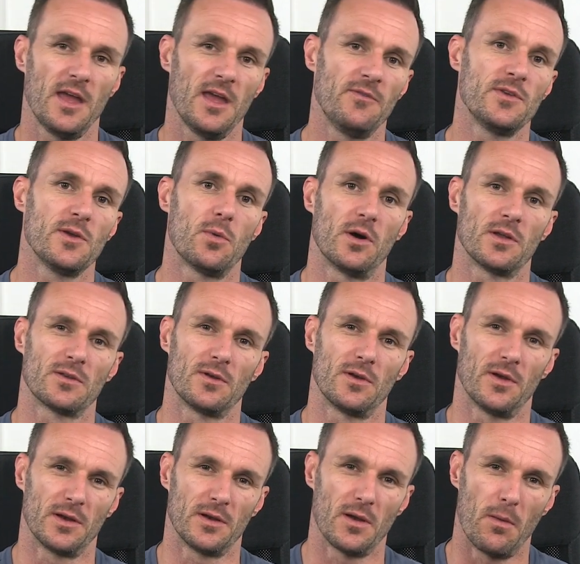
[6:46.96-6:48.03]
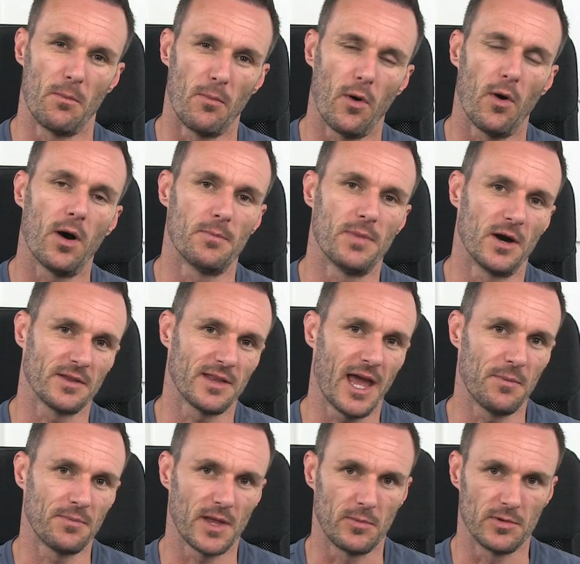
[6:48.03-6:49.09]
If you want to learn more about
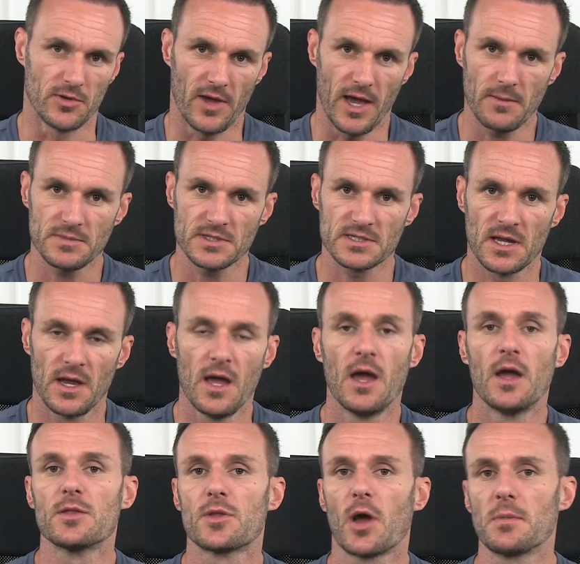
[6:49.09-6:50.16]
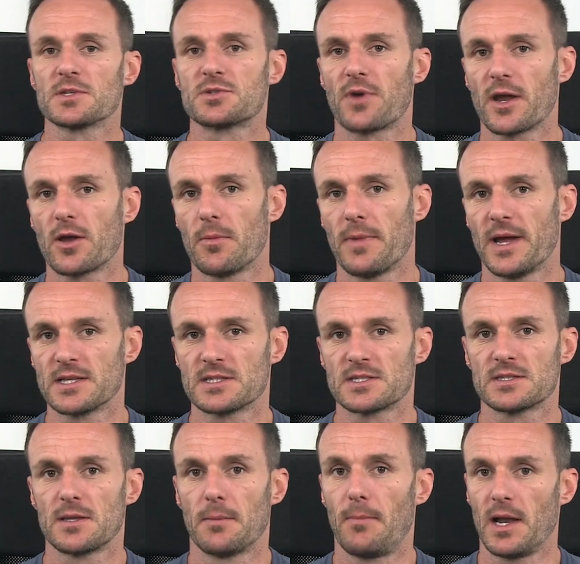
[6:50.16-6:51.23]
MWMs, Thomas recommends
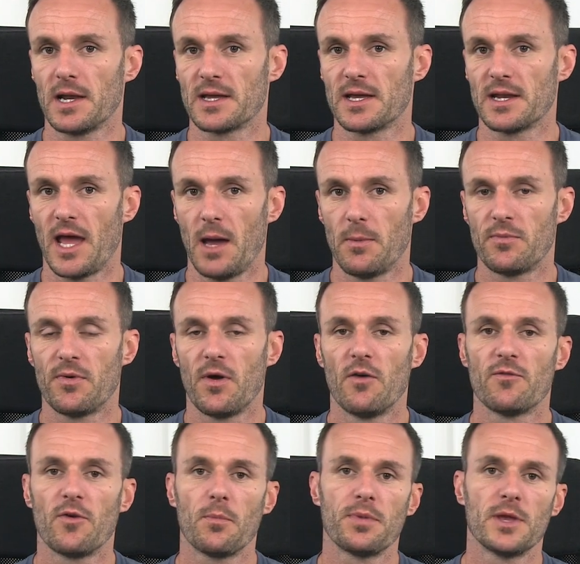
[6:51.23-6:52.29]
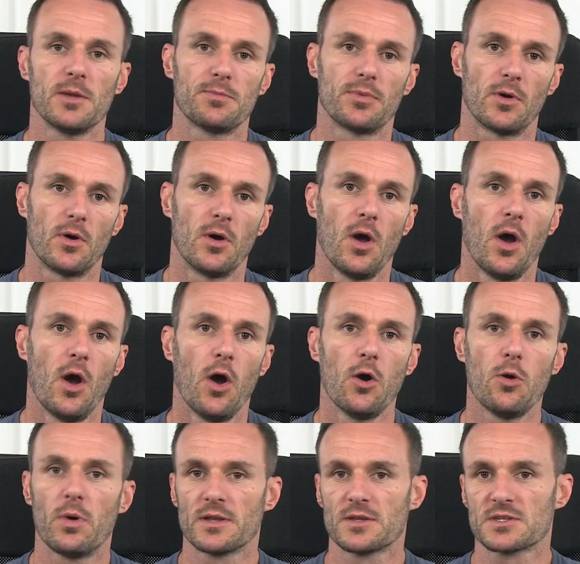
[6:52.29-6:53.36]
the Mulligan app for people who
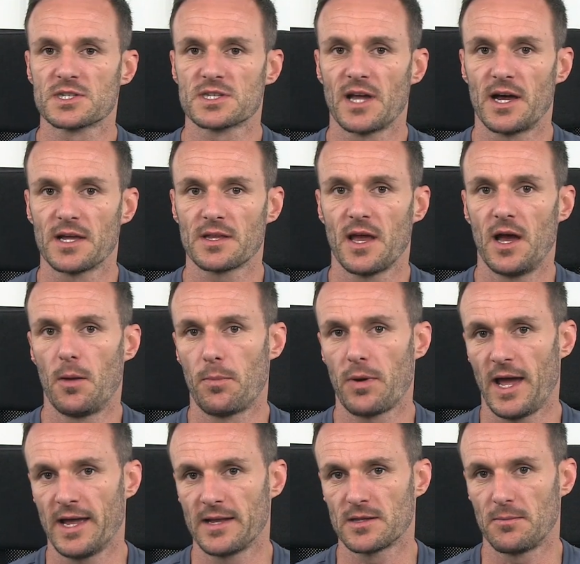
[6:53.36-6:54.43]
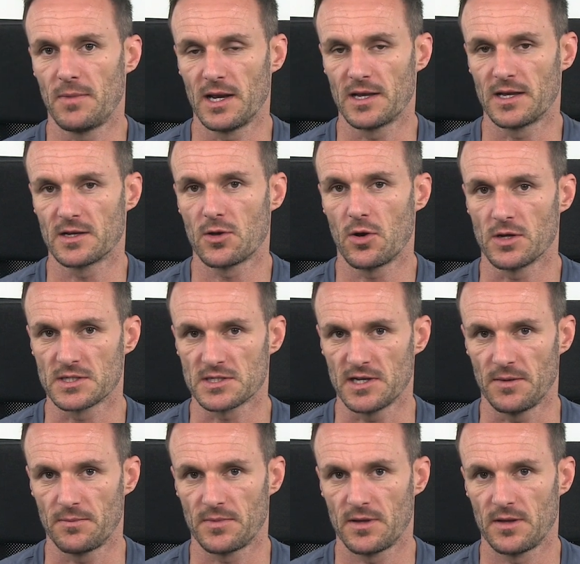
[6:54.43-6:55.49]
want to start applying the Mulligan
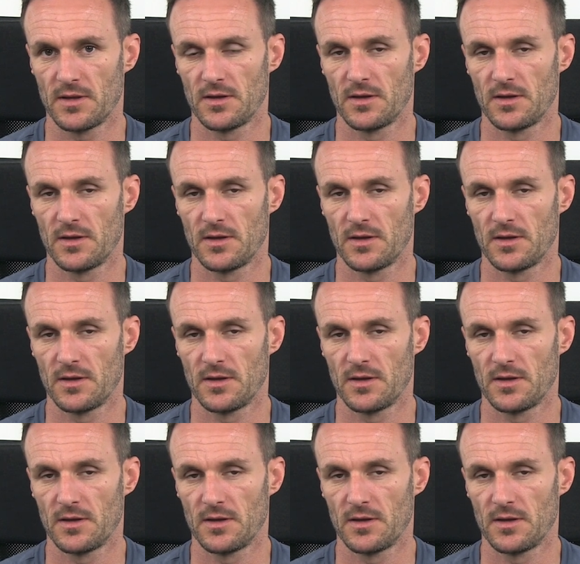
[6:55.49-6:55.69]
concept.